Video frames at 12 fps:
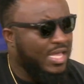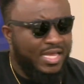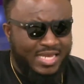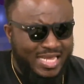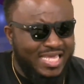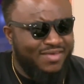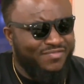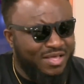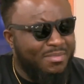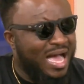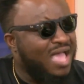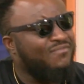They give them
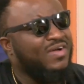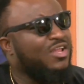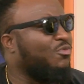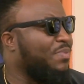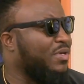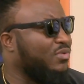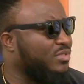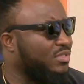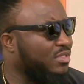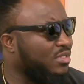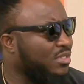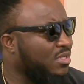high value bills
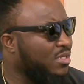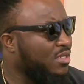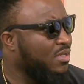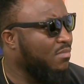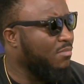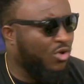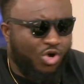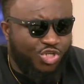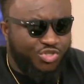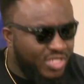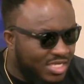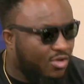because you
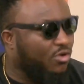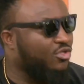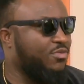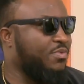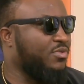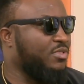didn't contribute.